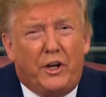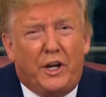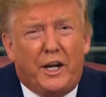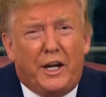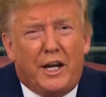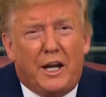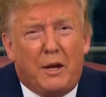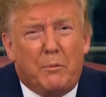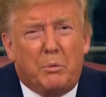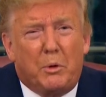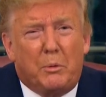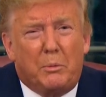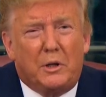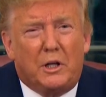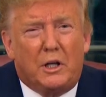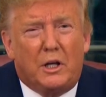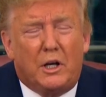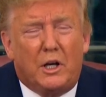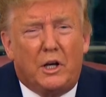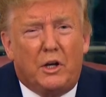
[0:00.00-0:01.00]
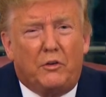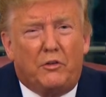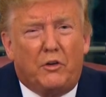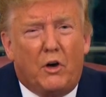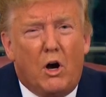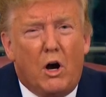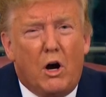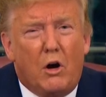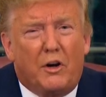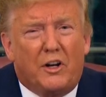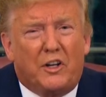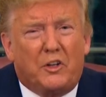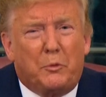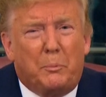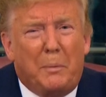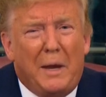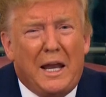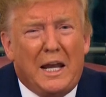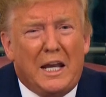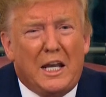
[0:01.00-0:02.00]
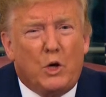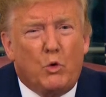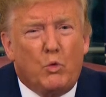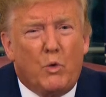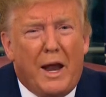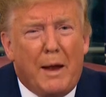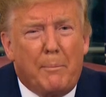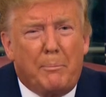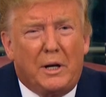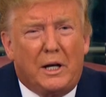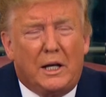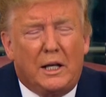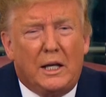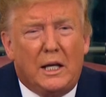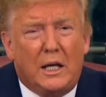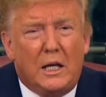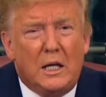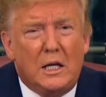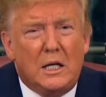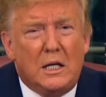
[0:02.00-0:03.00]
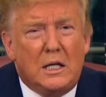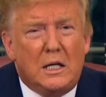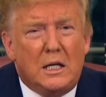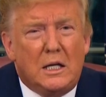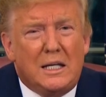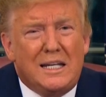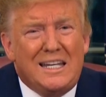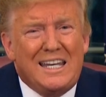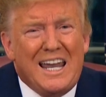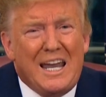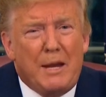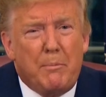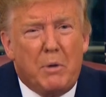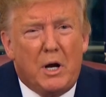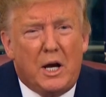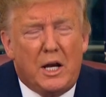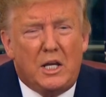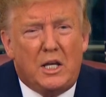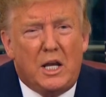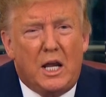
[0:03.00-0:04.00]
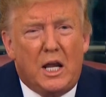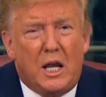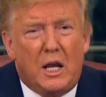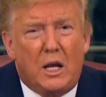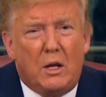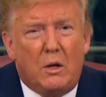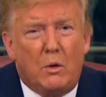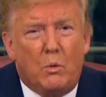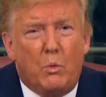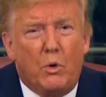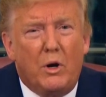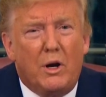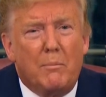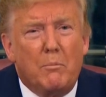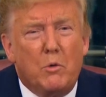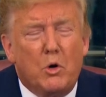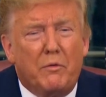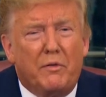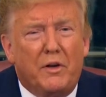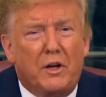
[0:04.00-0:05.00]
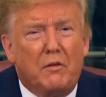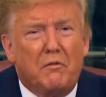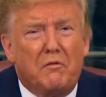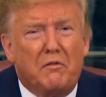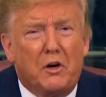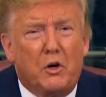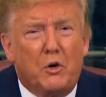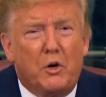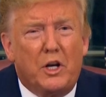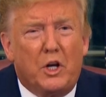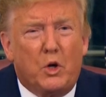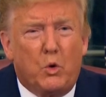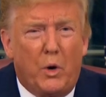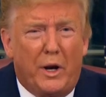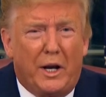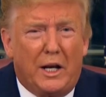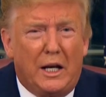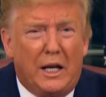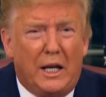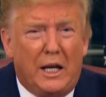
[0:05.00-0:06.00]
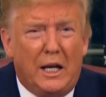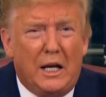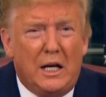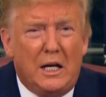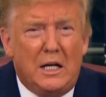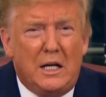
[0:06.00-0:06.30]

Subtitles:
capabilities are expanding rapidly day by day. We are moving very quickly.